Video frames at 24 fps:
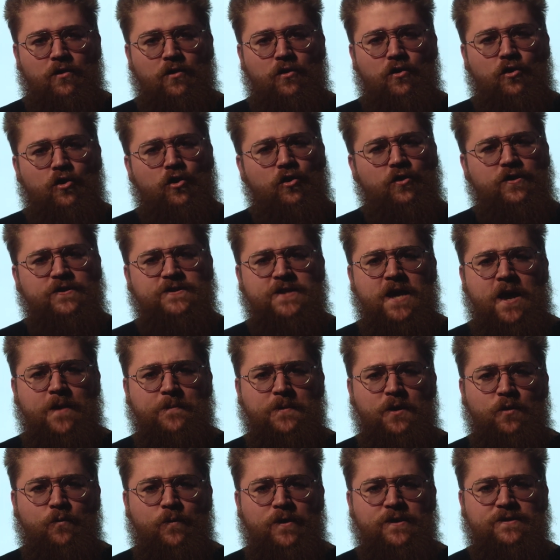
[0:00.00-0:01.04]
Ernest
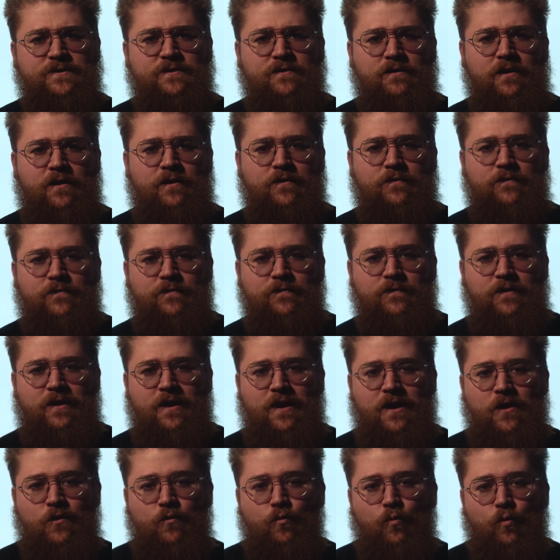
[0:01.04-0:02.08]
Hemingway's life
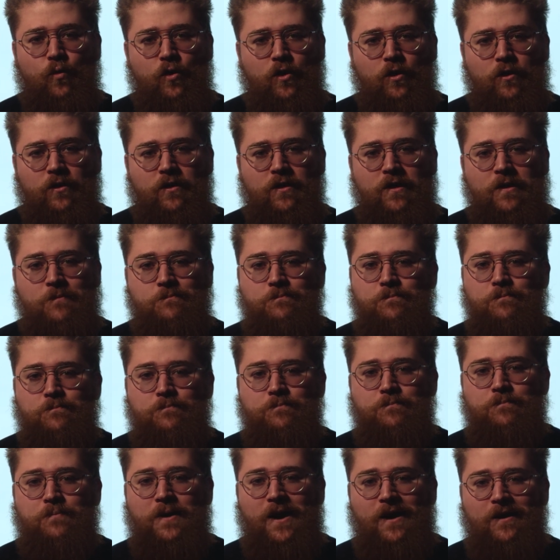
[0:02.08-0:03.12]
and work
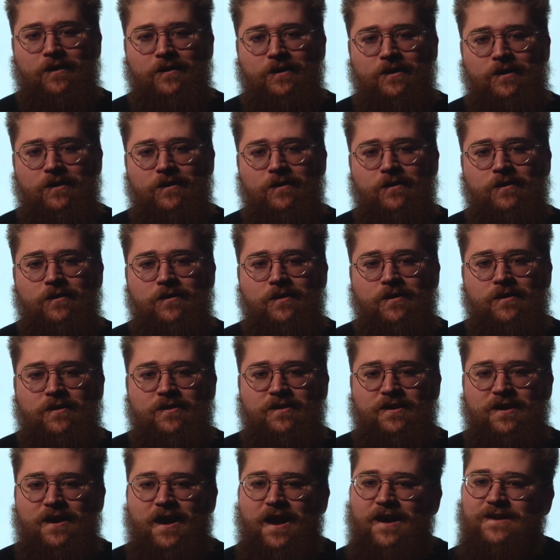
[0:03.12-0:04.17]
embody
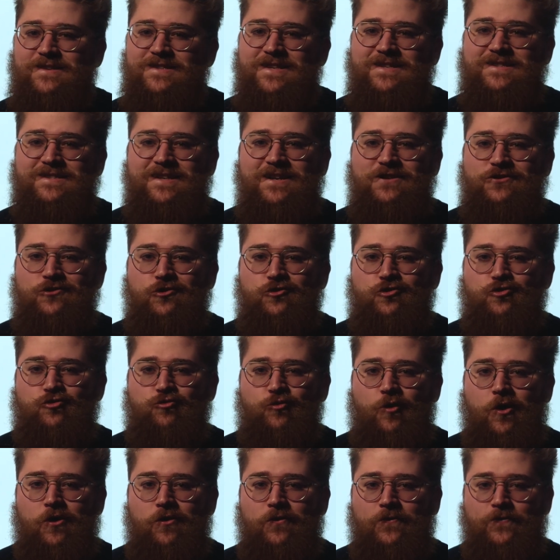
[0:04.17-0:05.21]
the existential
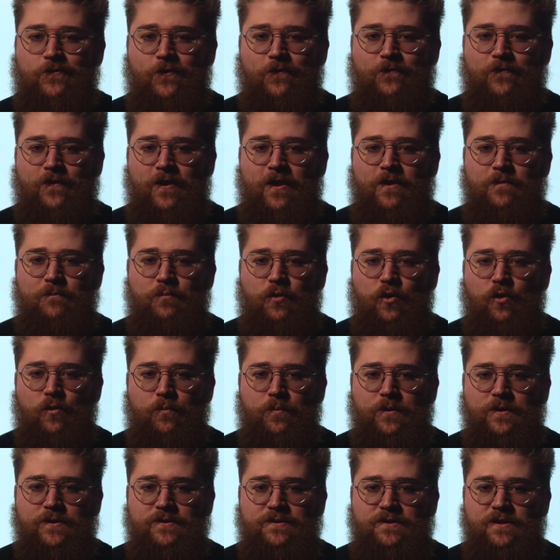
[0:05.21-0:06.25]
struggle to find
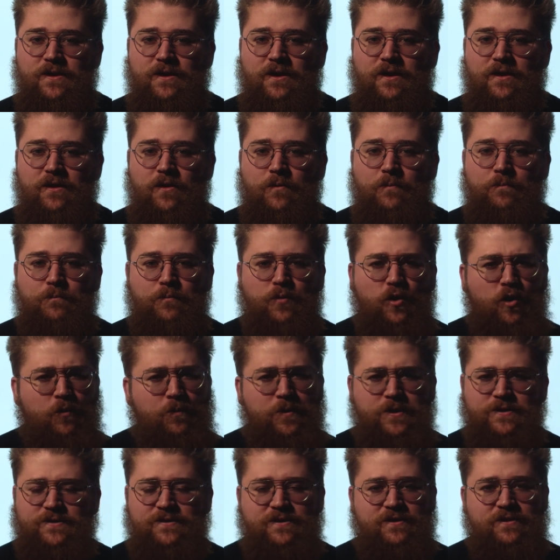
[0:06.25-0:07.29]
purpose in a
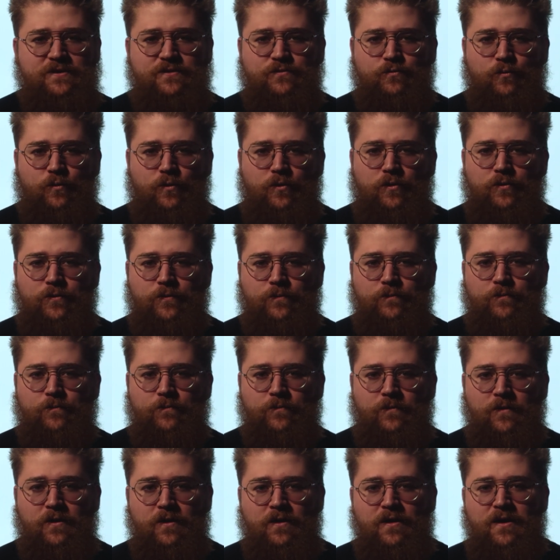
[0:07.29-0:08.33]
purposeless world.
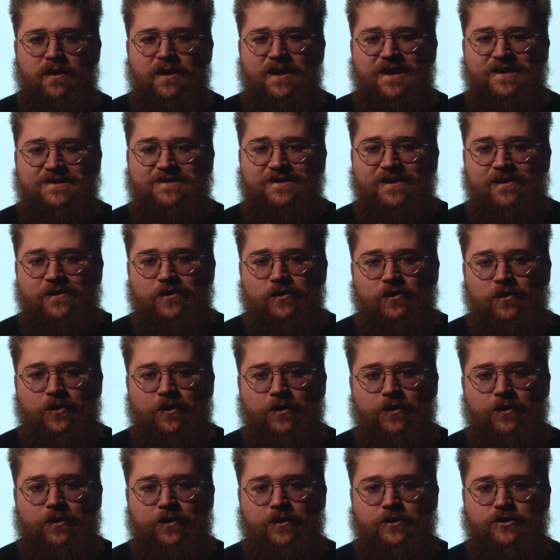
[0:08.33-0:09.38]
His
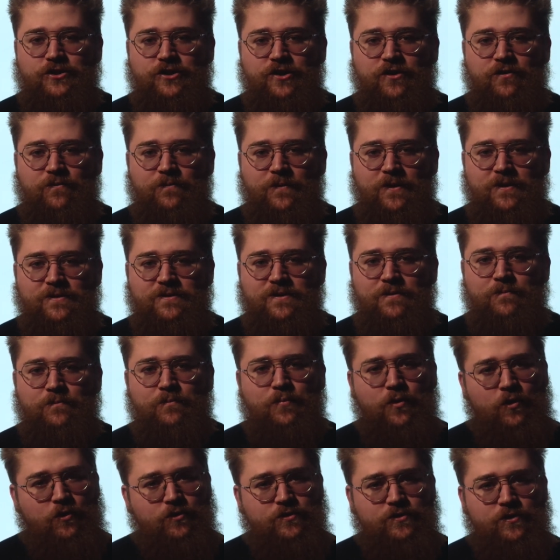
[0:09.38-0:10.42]
literary achievements and
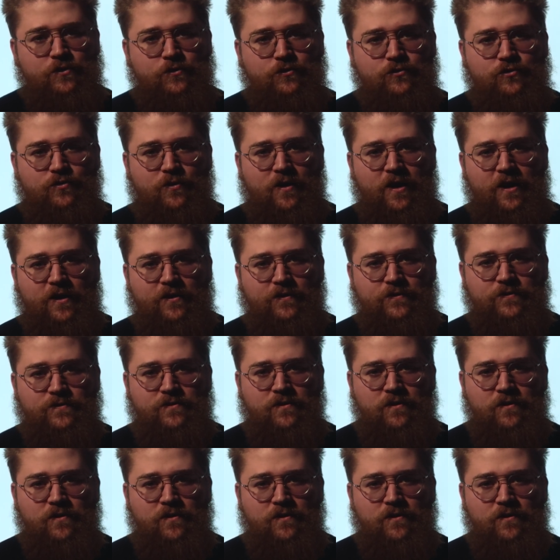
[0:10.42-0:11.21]
personal trials